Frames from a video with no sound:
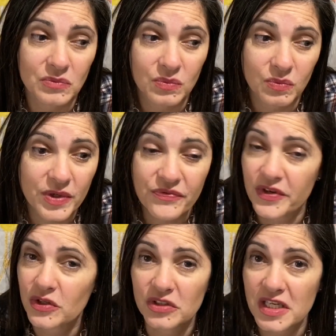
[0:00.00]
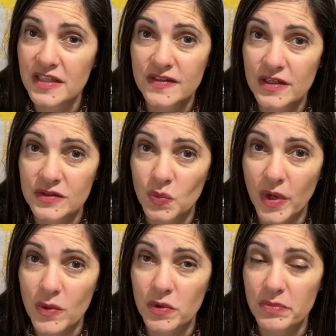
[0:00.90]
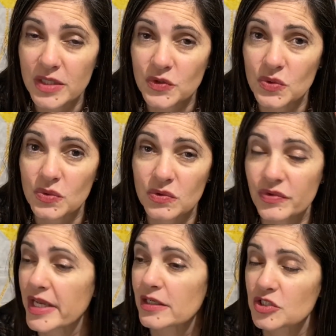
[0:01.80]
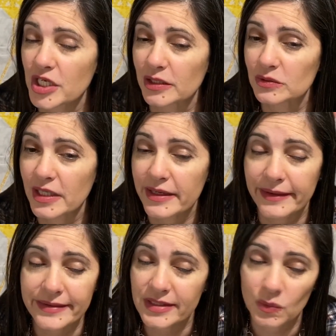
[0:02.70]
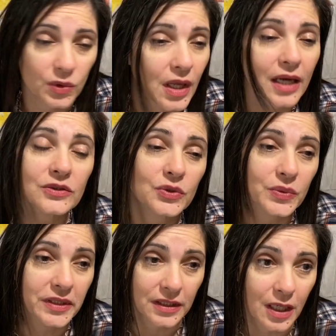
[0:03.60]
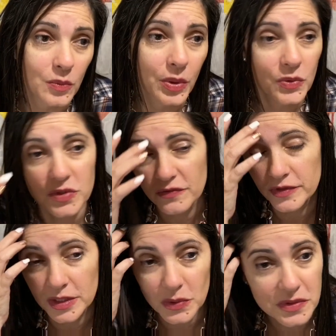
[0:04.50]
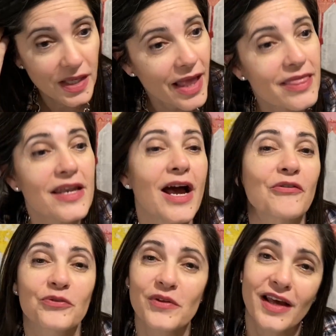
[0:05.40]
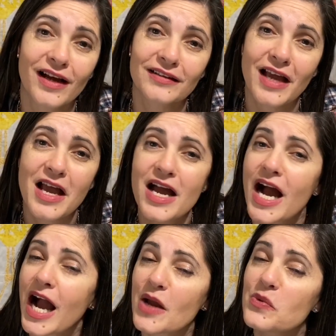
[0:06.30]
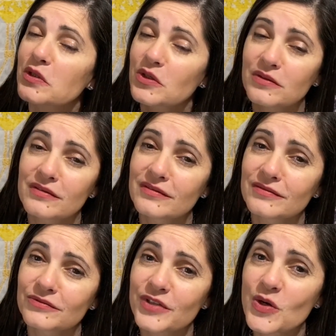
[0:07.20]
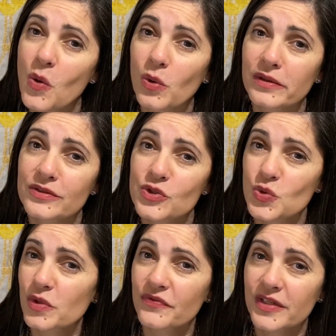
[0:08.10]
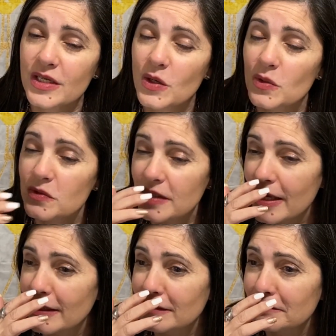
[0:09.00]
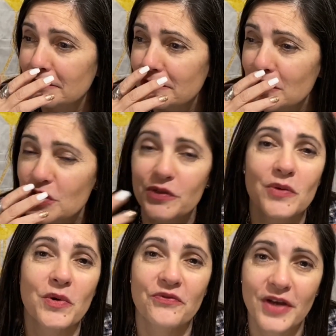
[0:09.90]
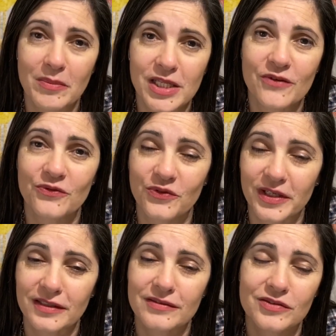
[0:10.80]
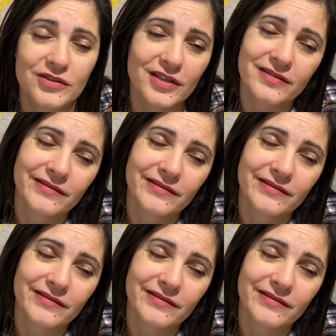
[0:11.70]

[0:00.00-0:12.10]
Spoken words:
we figured the easiest way would be to create a channel. And I said, well, I'll do it and I'll post the videos. And then after that, I would record short videos and share it with family and friends, just